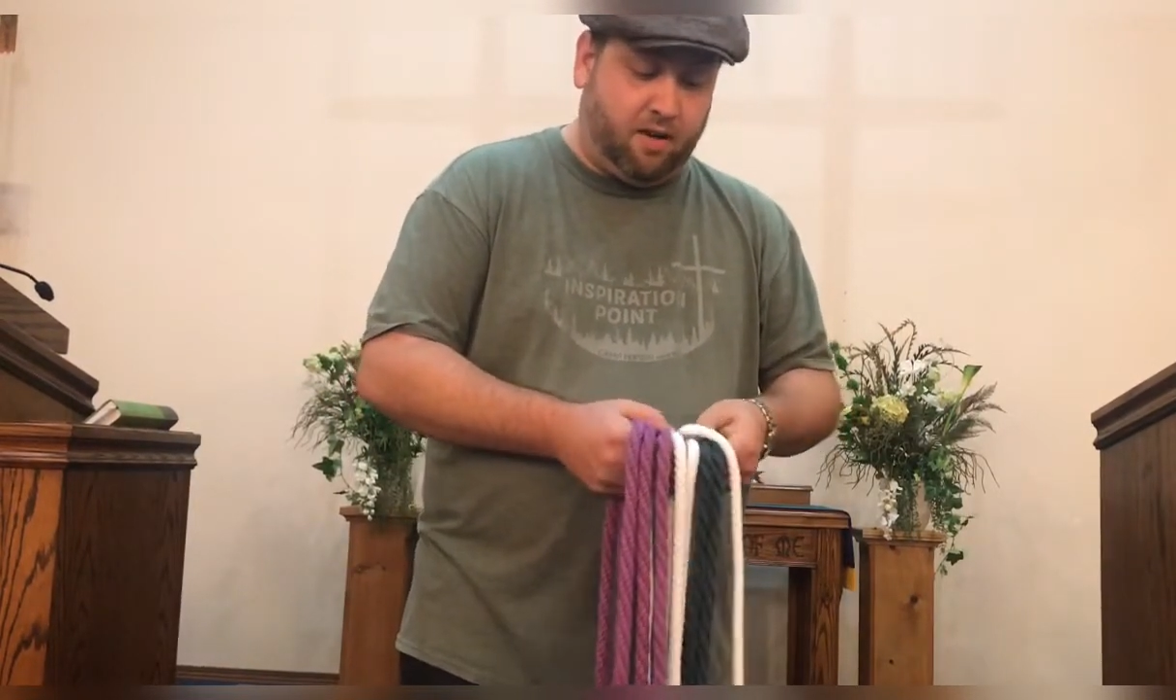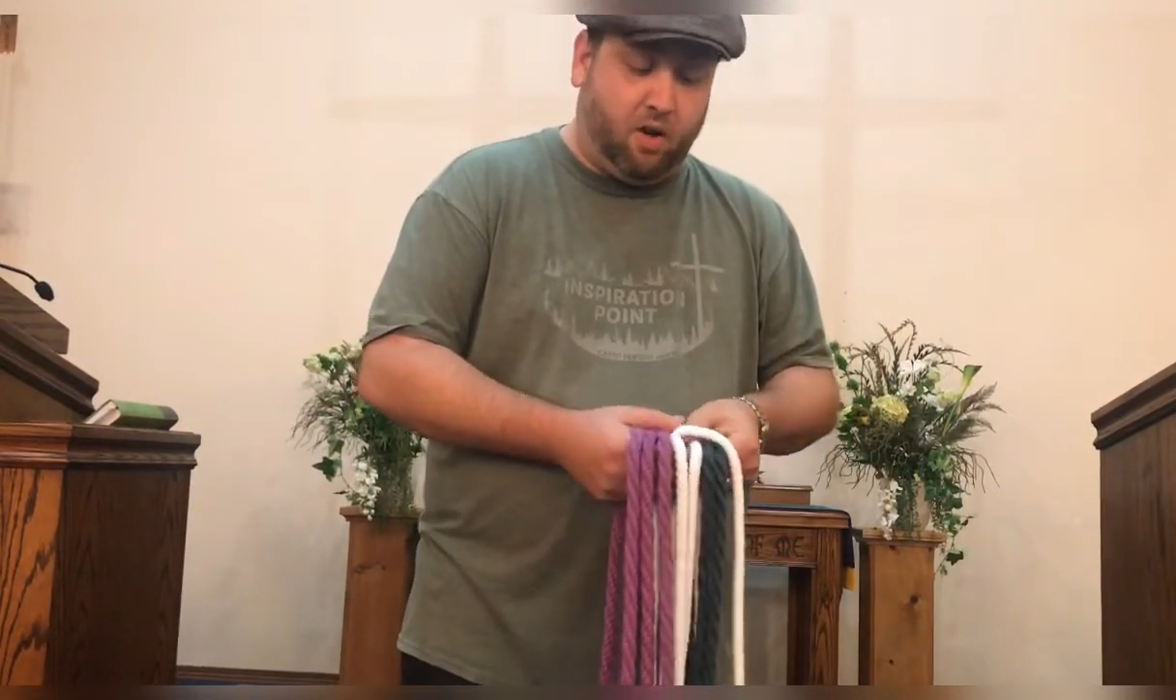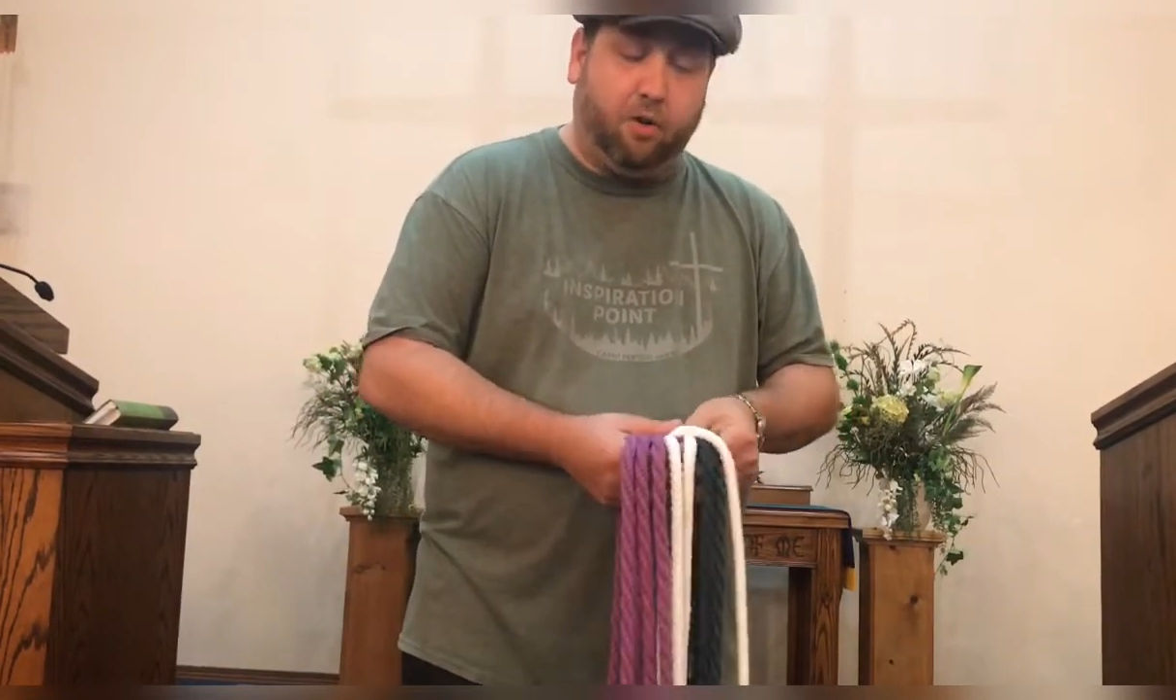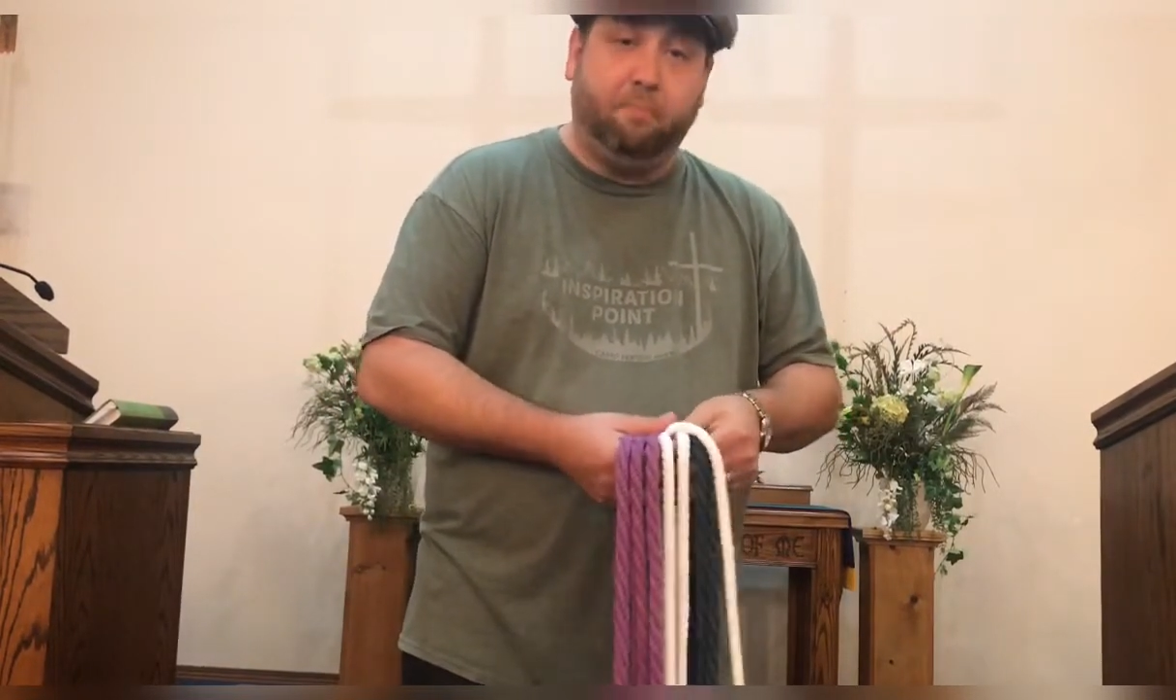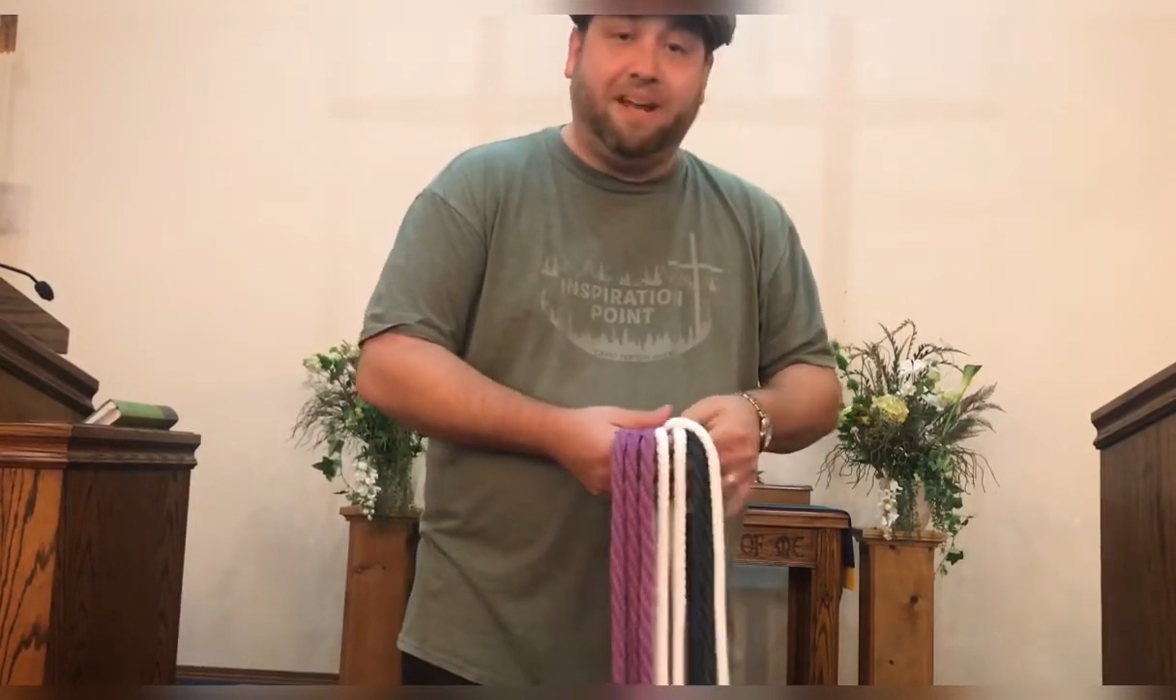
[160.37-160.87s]

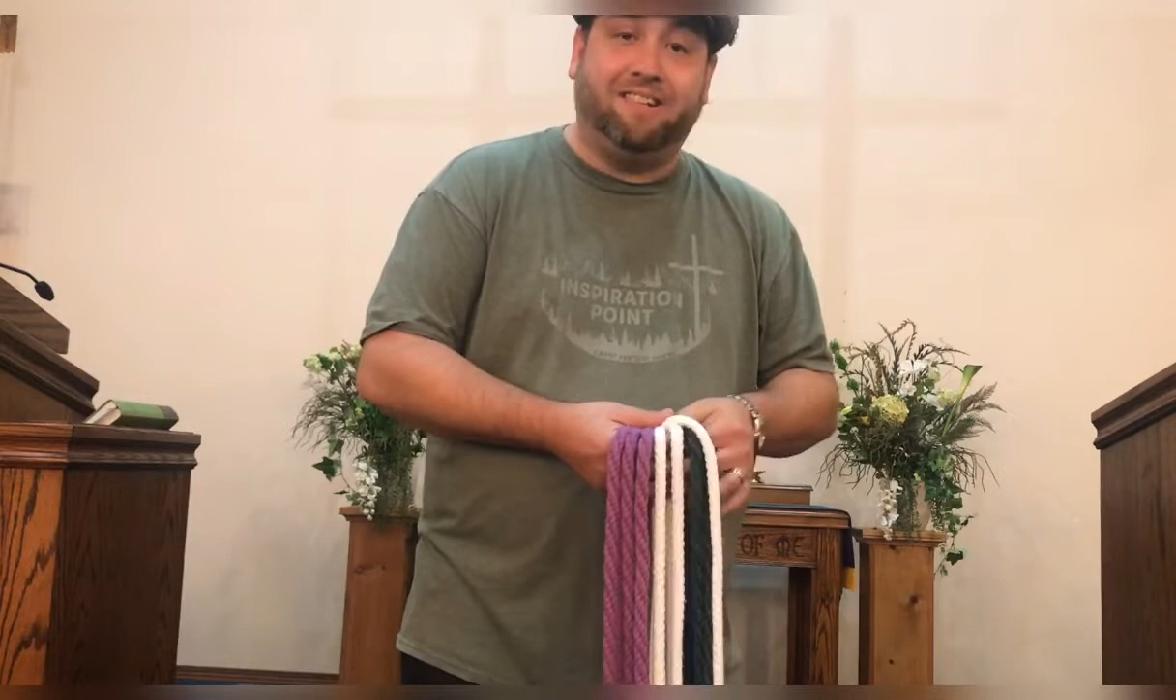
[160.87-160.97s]
called my